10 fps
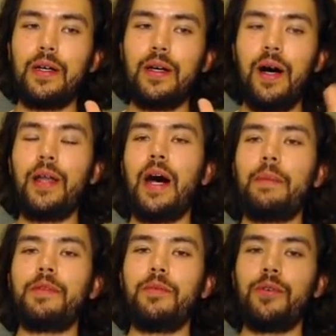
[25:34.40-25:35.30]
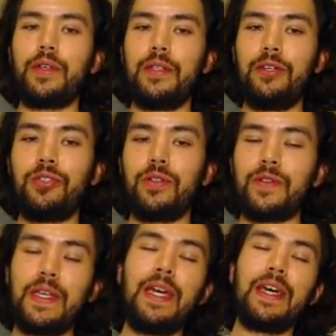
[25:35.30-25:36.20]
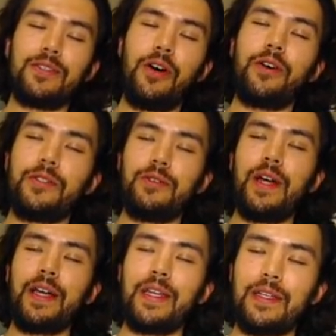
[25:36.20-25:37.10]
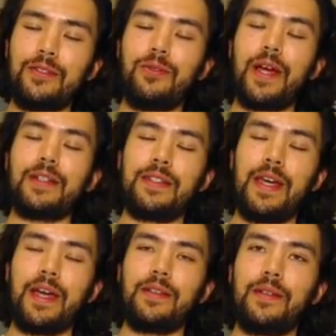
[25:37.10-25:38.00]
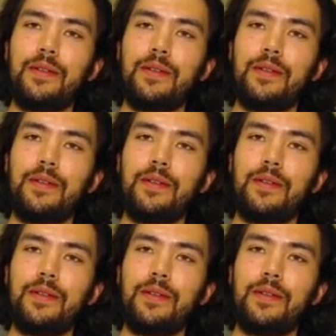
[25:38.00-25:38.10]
unoptimal conditions, as long as you're not getting direct attacked